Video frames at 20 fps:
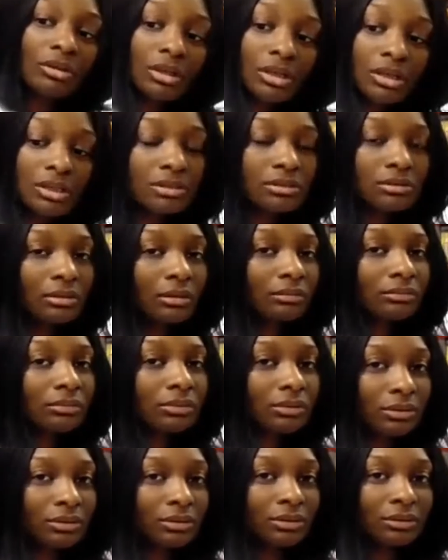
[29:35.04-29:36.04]
drink is so
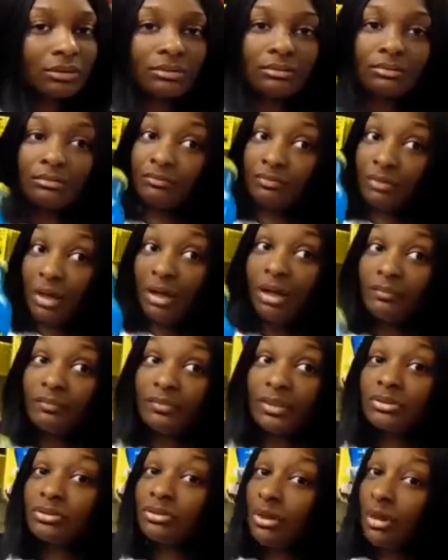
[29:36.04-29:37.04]
good. Y'all
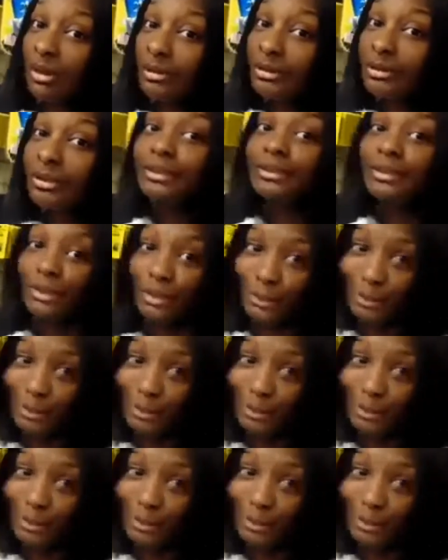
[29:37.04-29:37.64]
have not tried it?